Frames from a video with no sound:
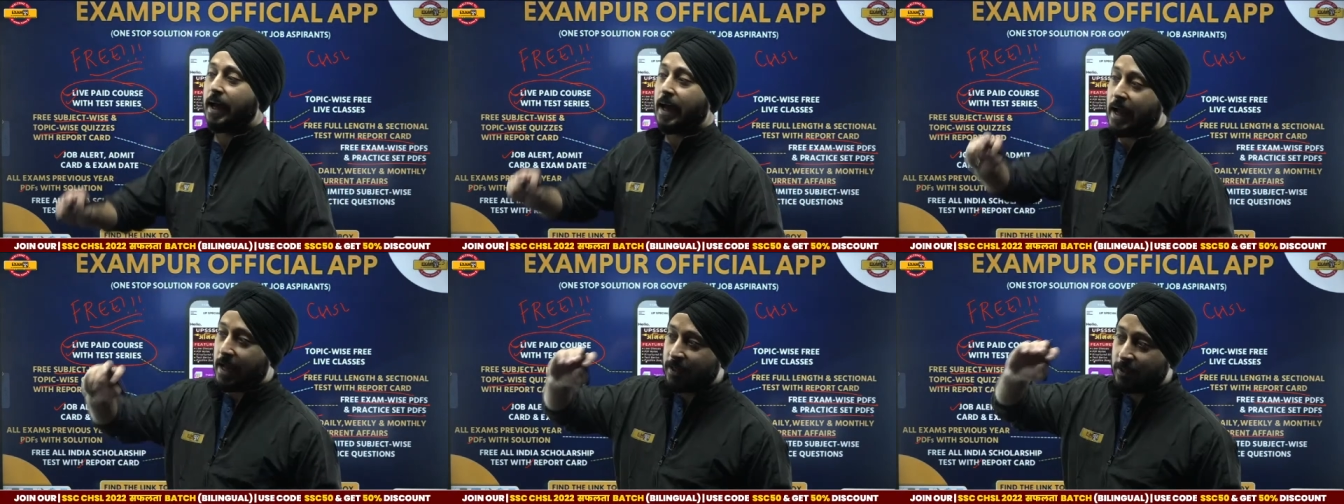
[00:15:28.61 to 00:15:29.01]

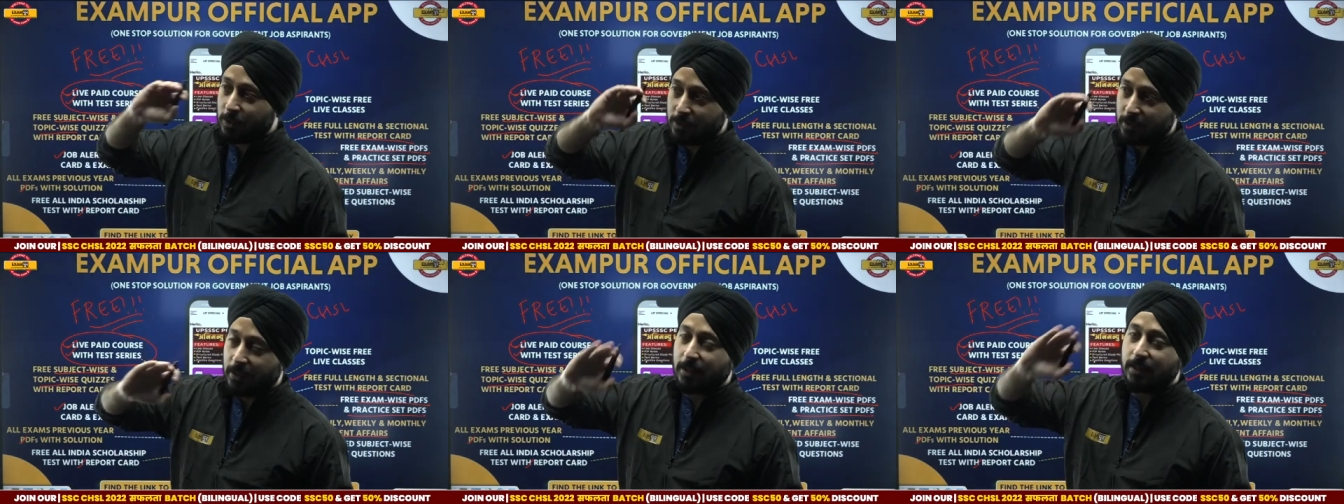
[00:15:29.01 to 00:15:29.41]
and
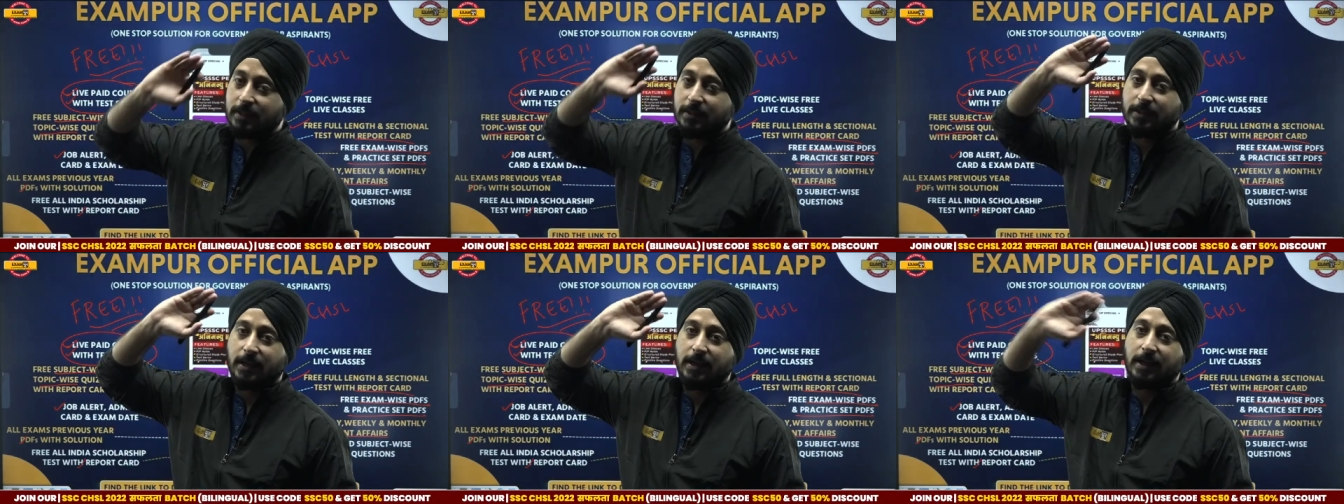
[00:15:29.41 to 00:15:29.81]

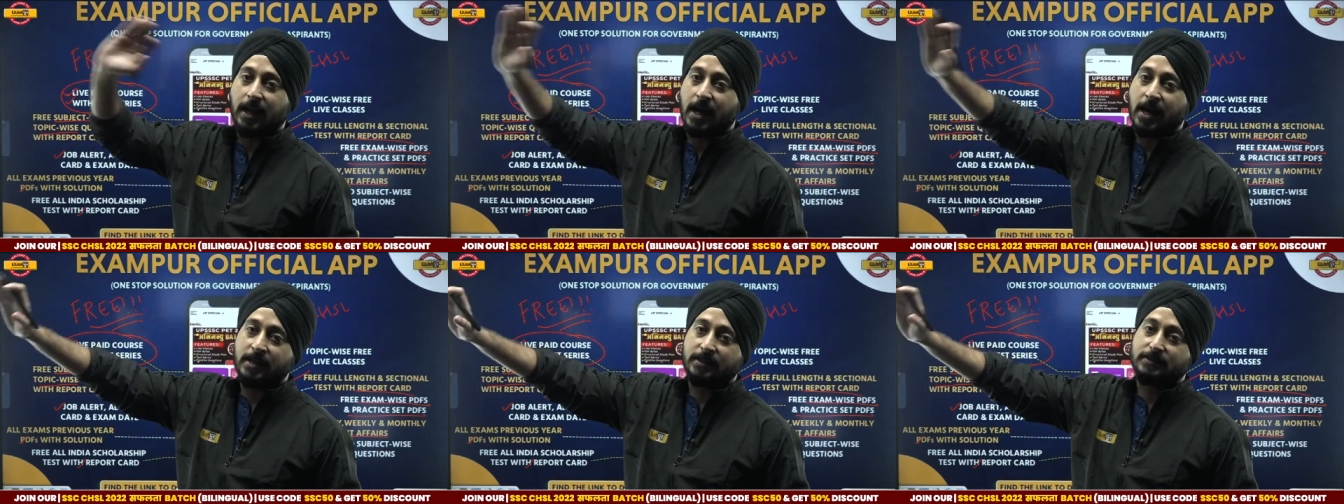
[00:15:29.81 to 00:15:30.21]
till the
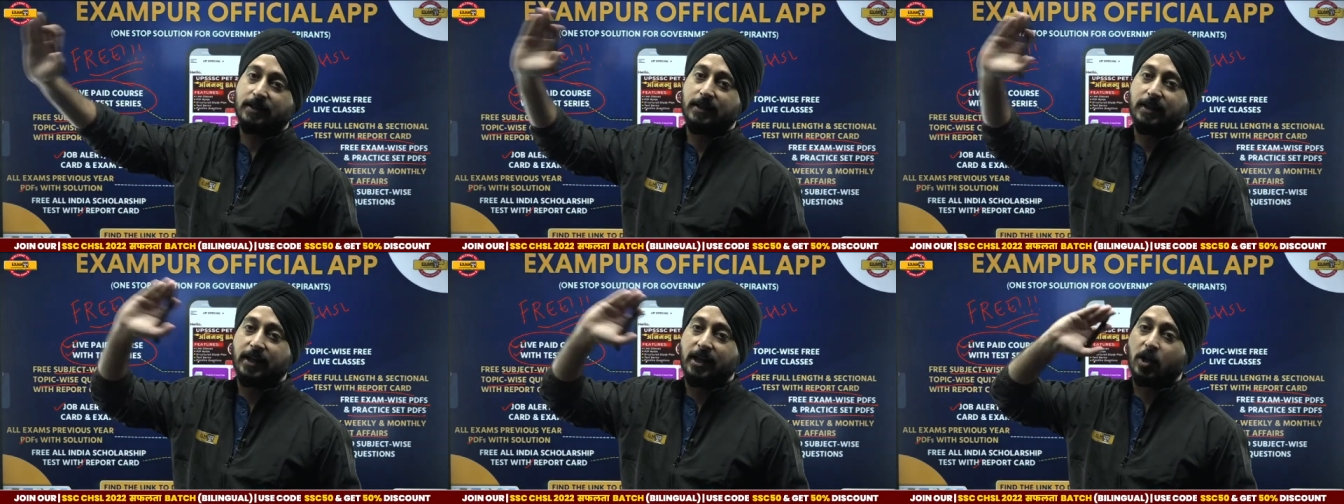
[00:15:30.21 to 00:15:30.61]
last
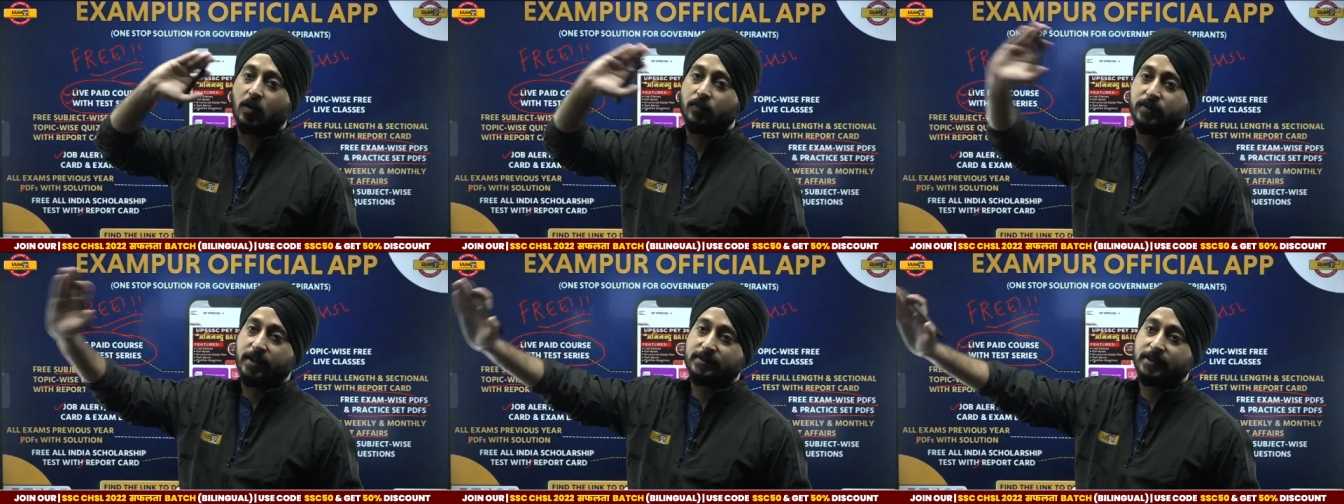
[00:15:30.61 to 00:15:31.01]
tier
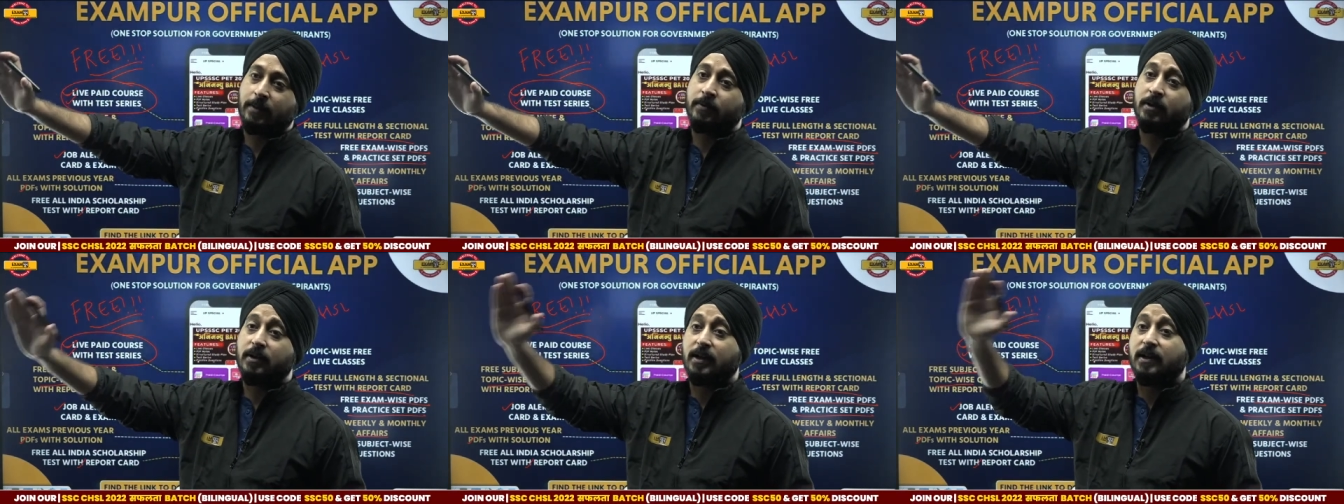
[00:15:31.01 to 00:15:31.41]
of the
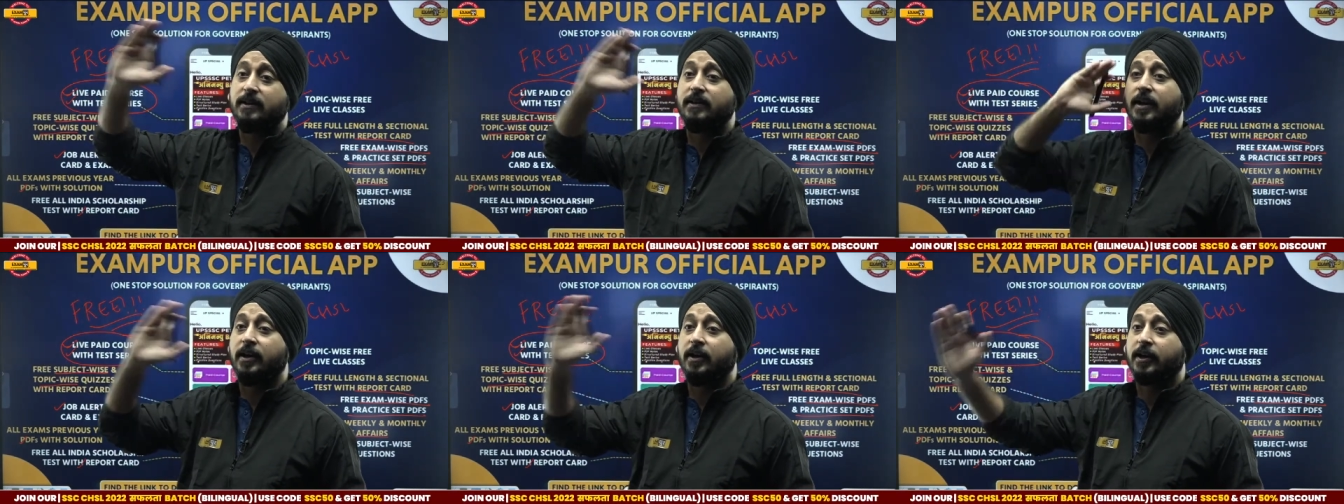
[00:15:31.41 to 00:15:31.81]
examination till
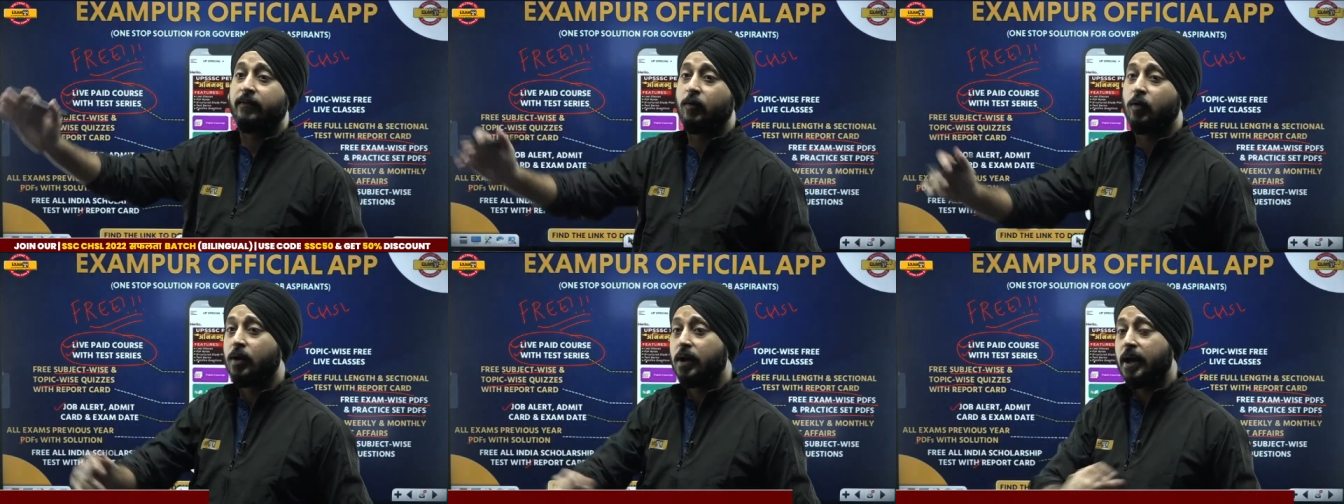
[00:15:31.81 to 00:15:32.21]
the
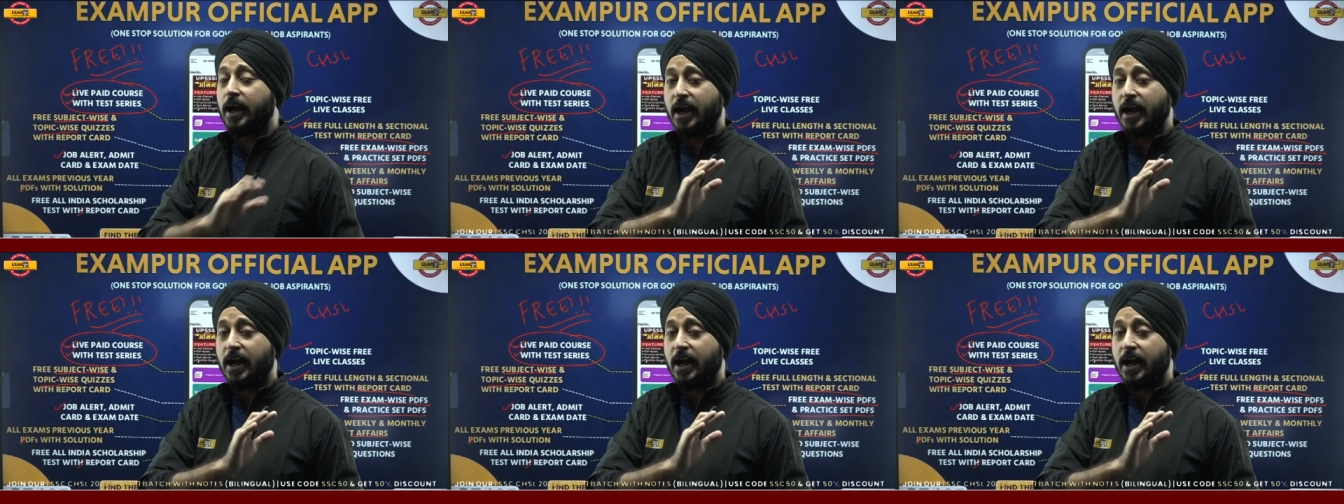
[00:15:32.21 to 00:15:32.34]
interview